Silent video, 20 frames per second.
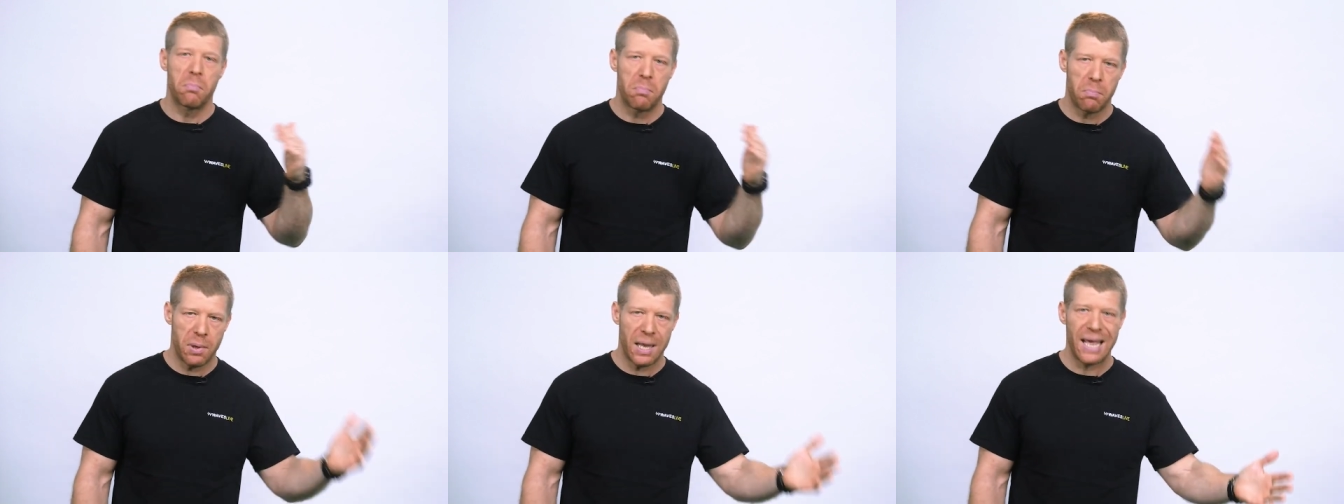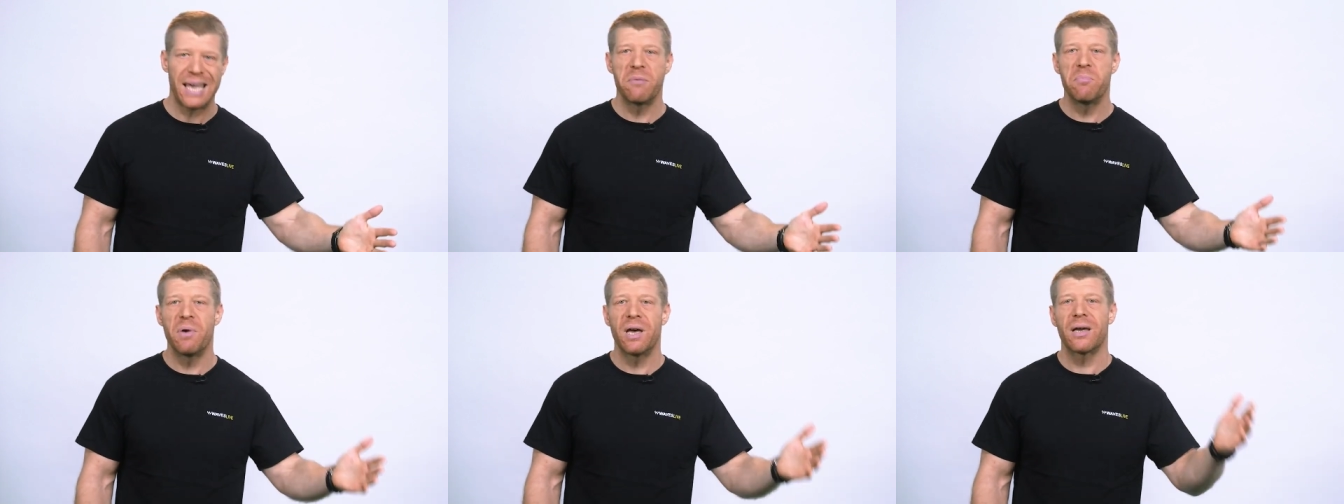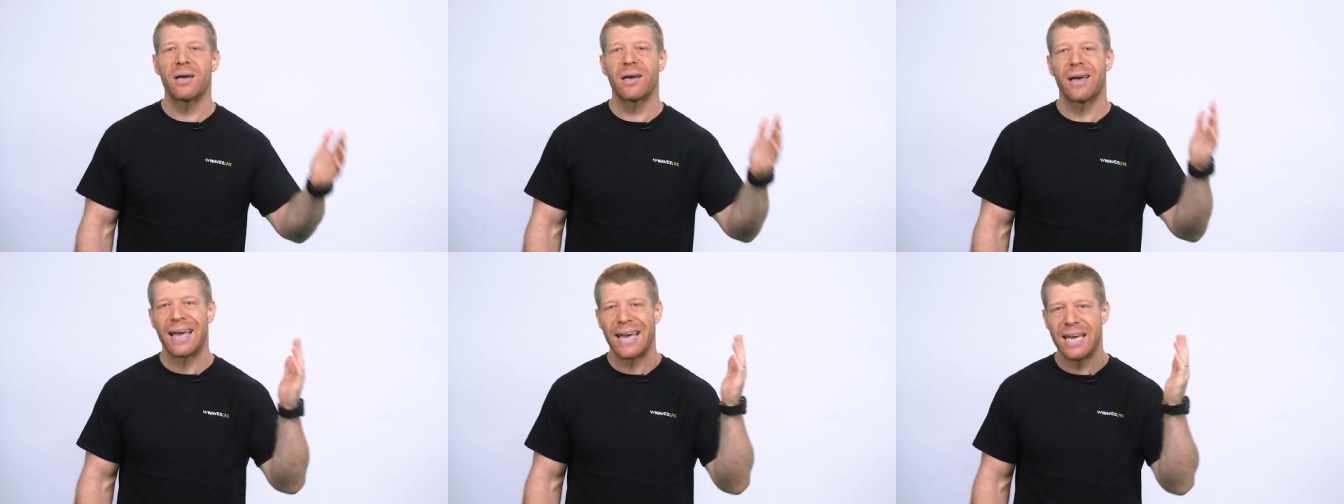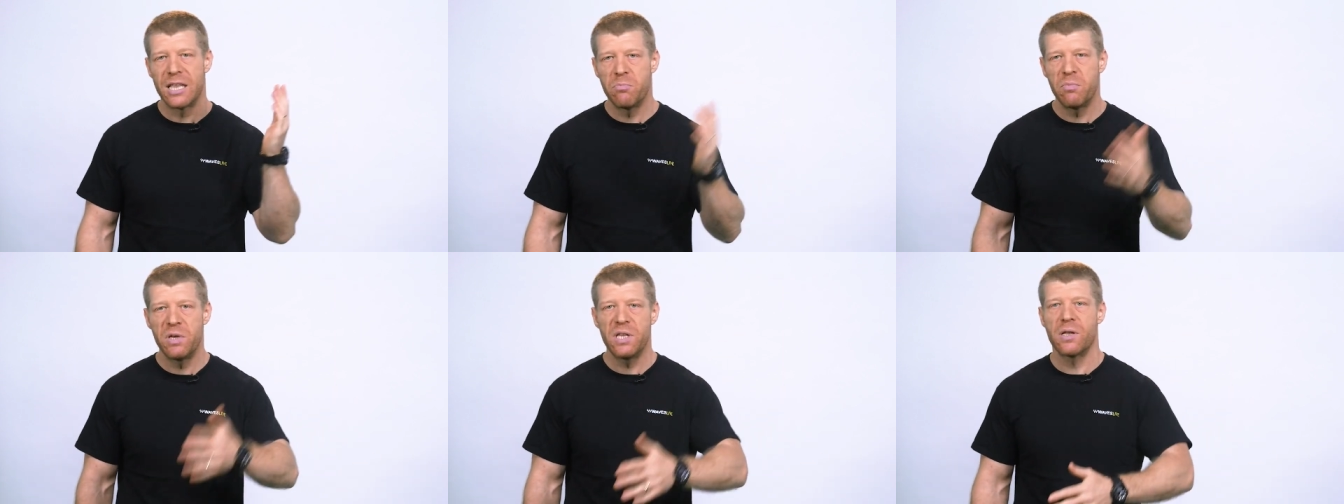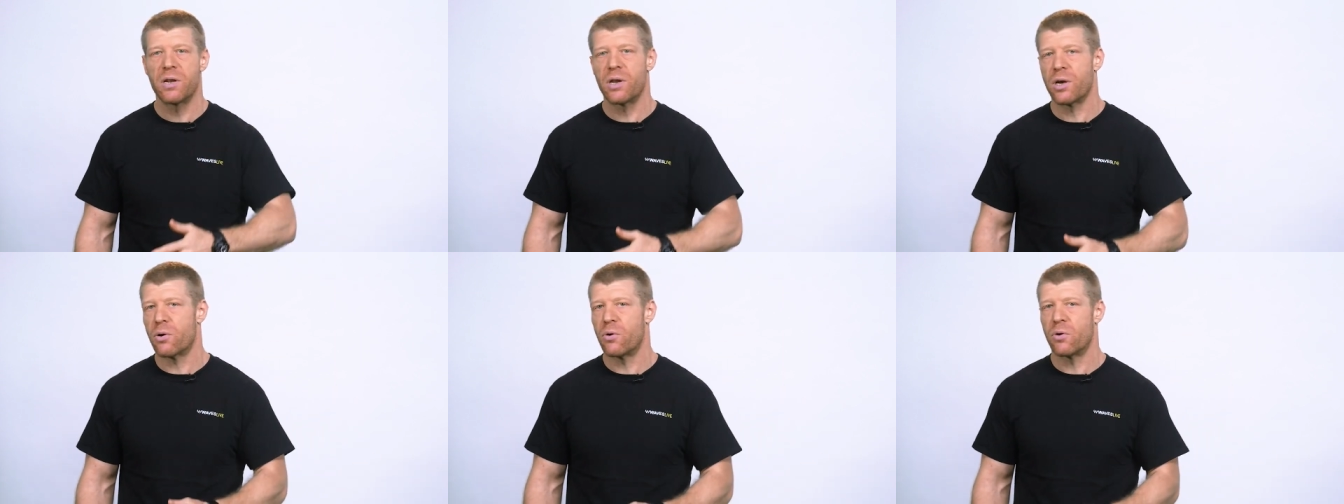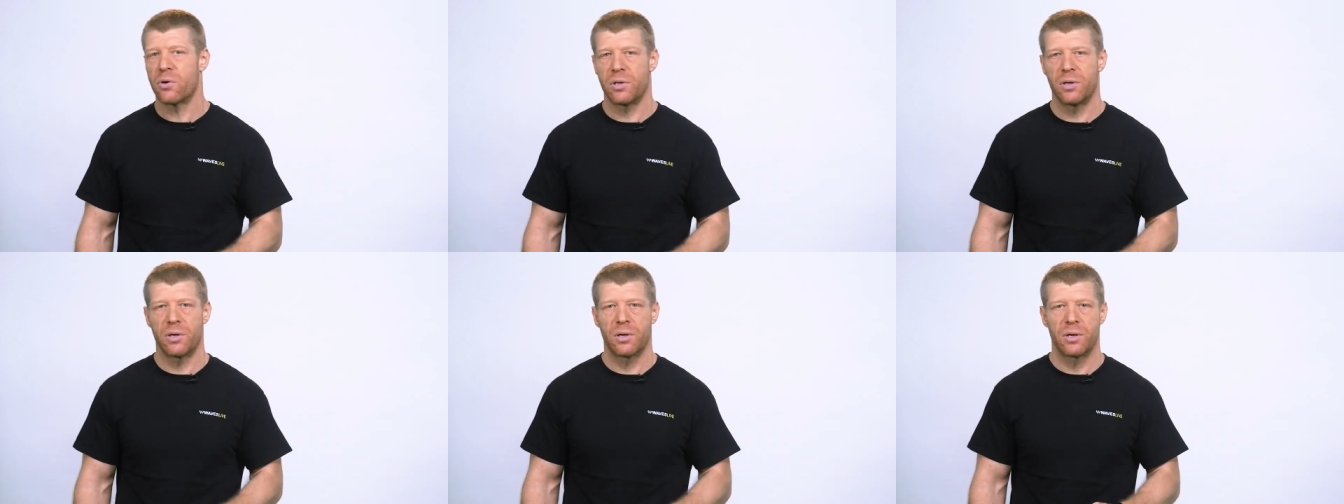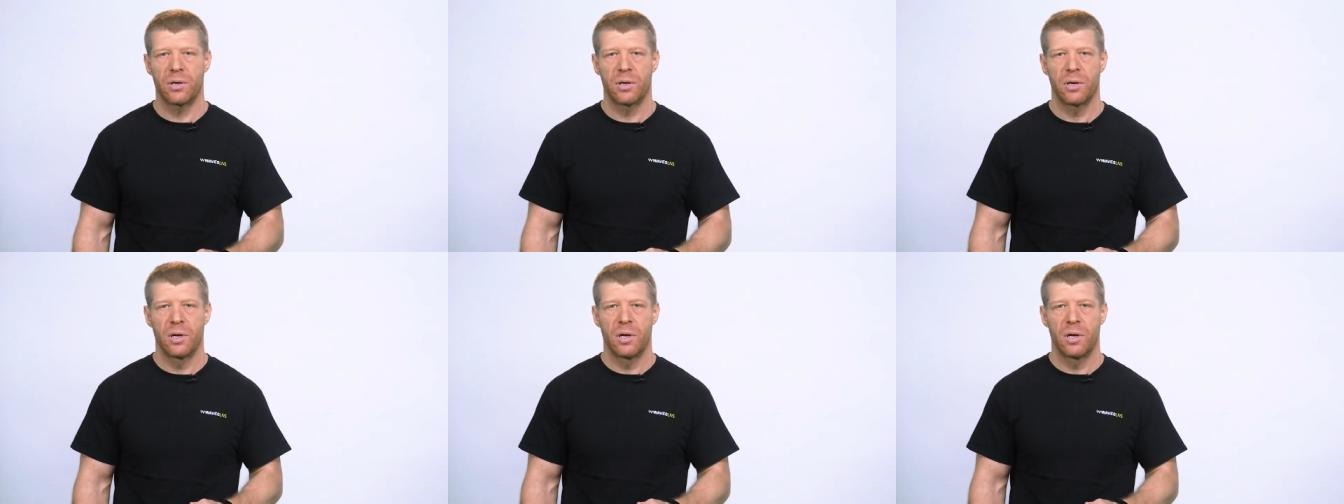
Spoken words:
playback, and MIDI recording.